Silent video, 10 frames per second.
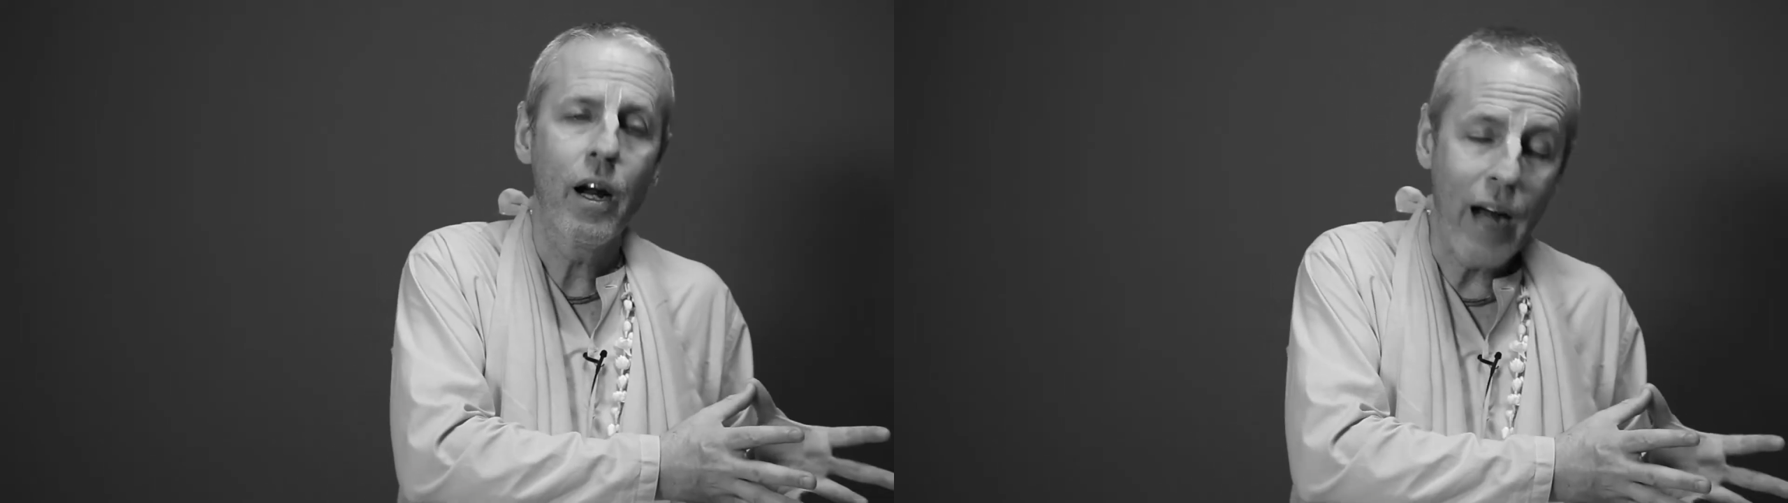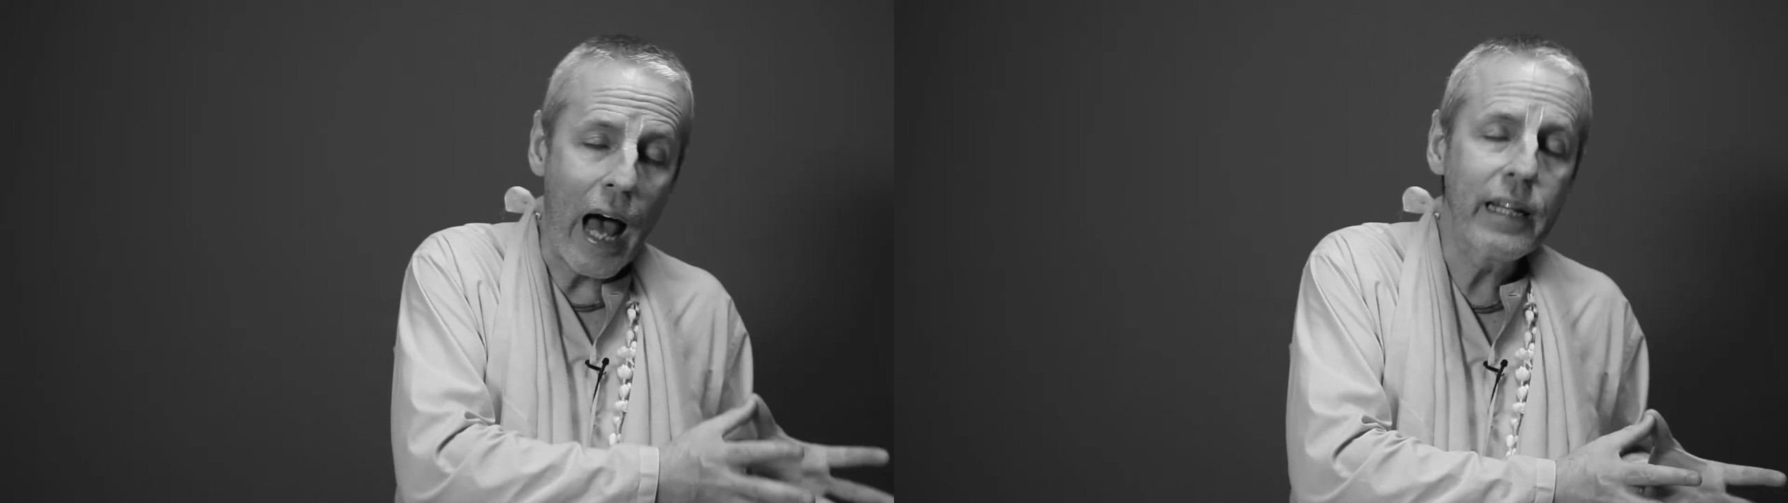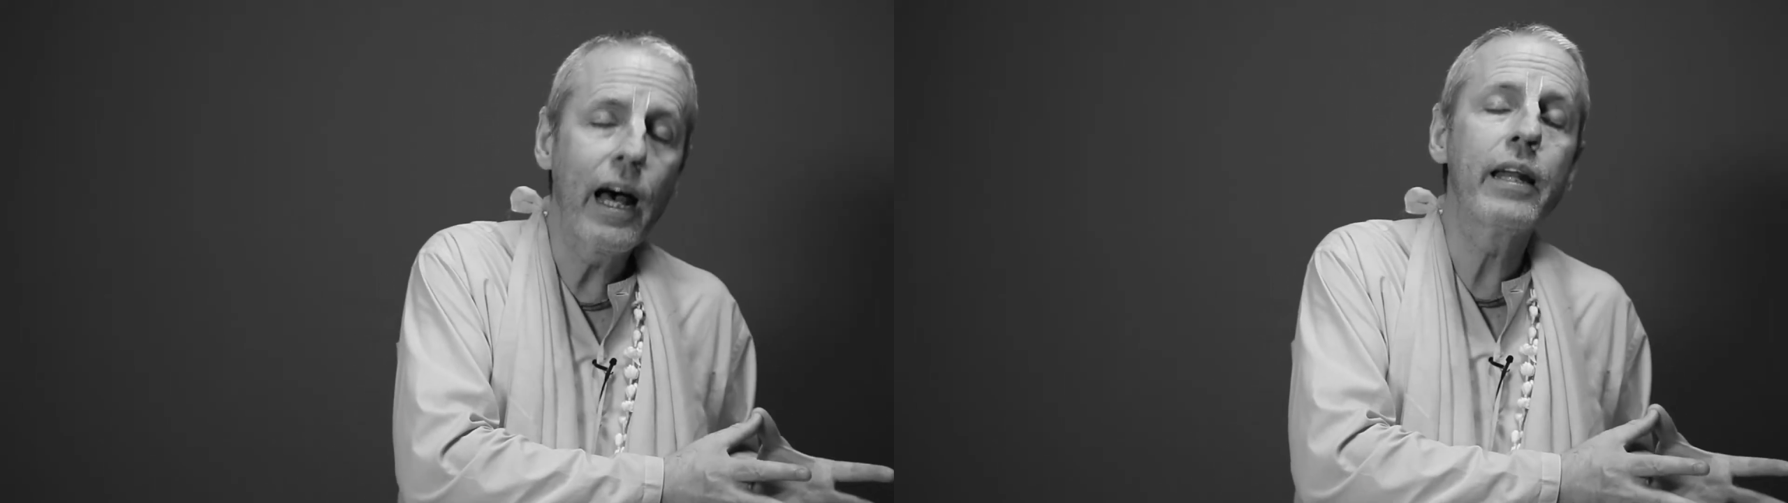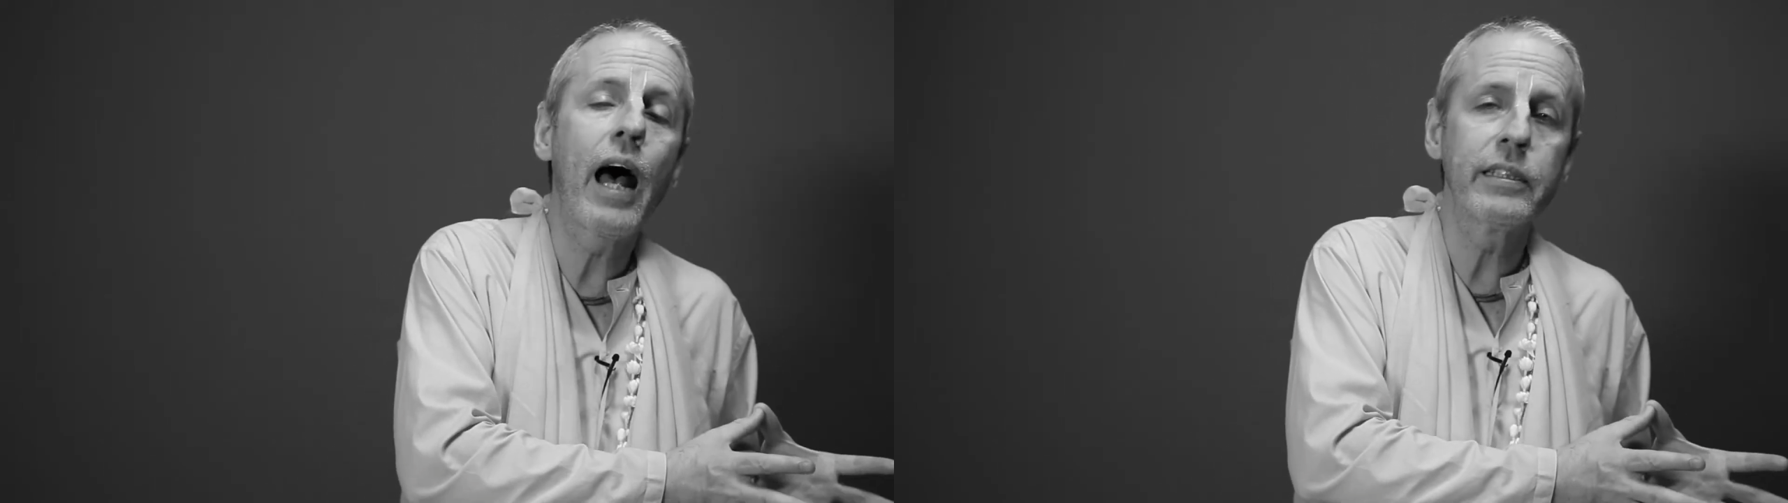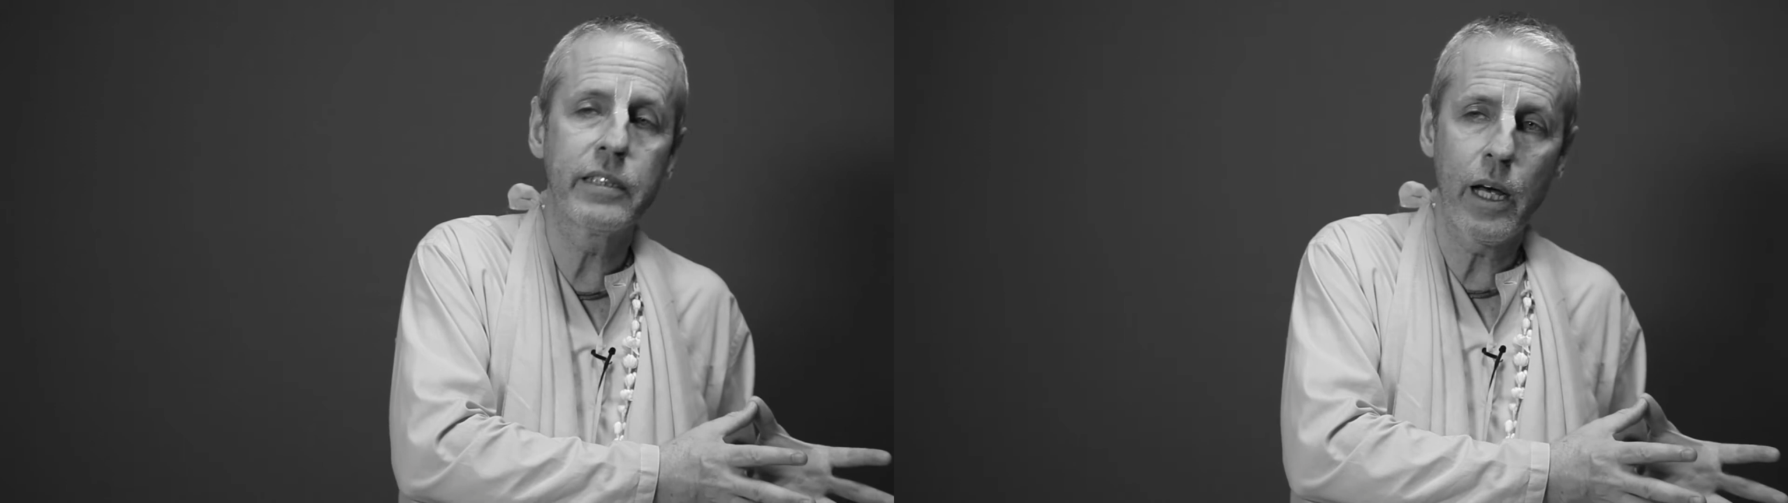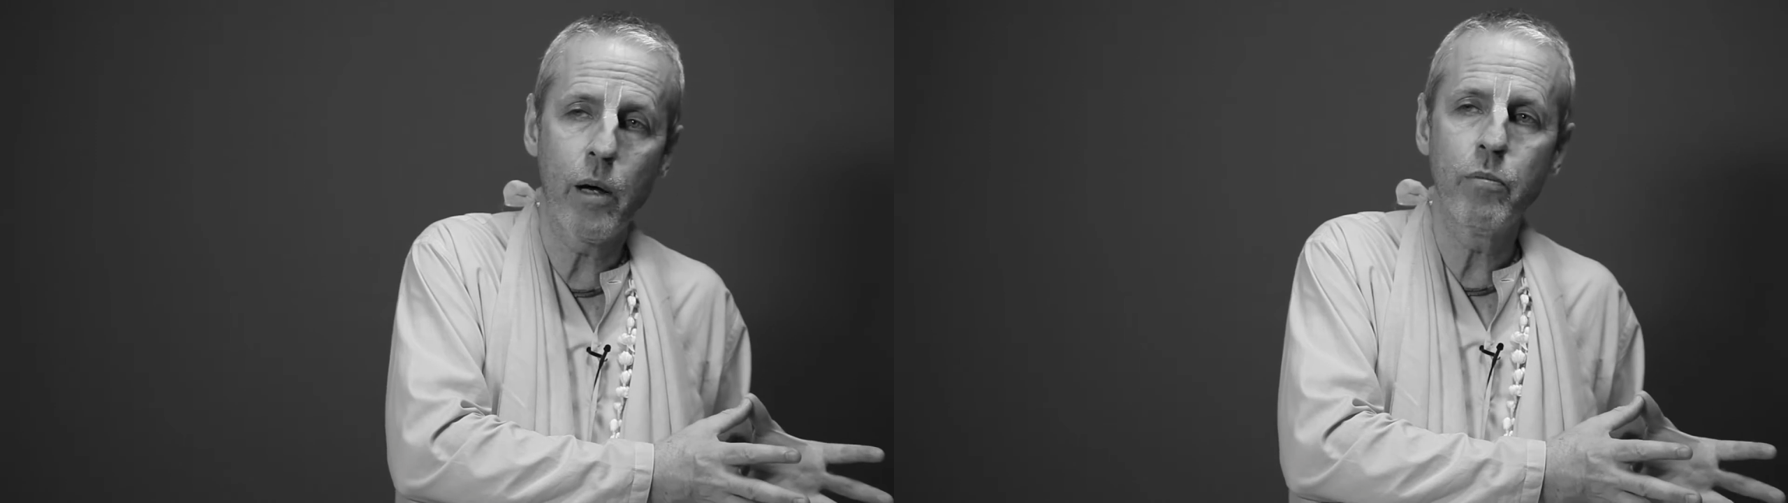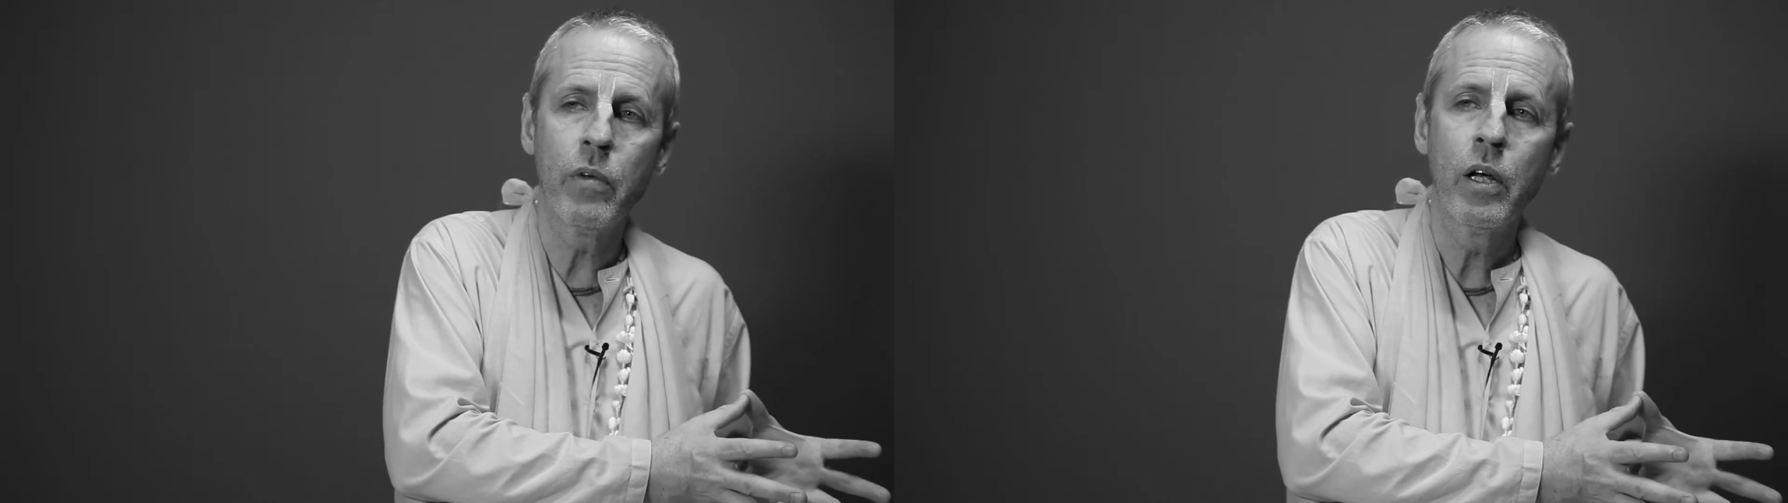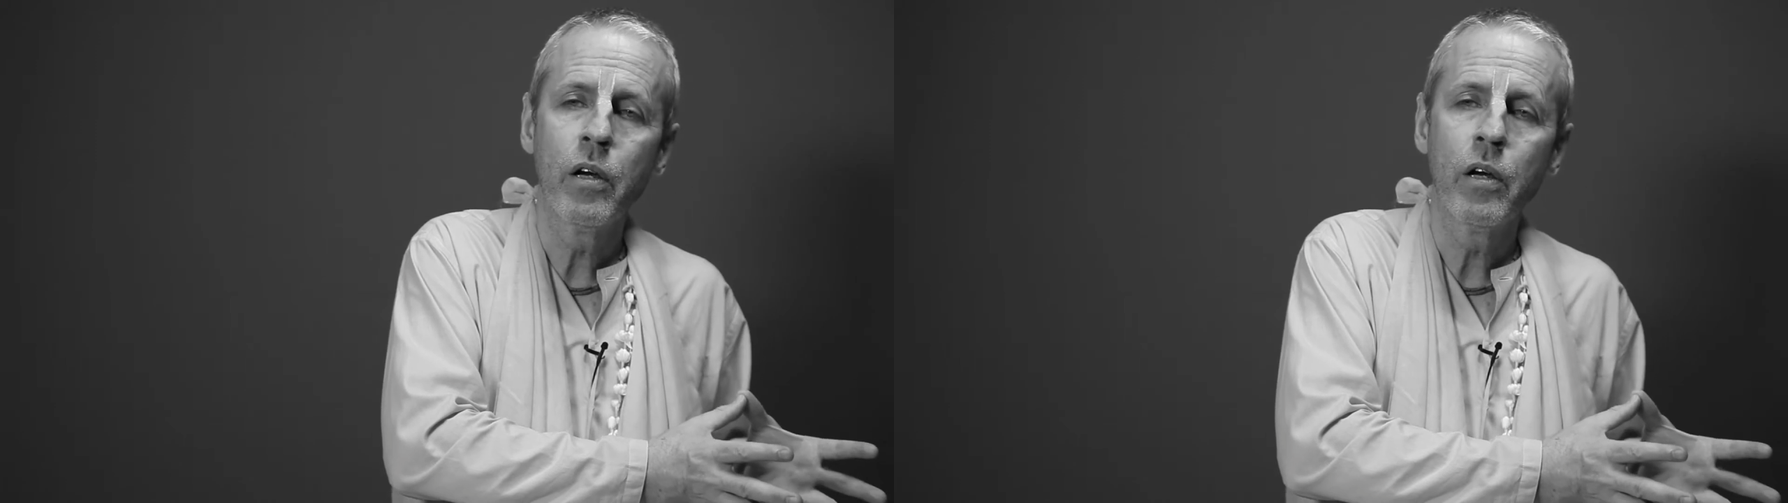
Radha dasyam,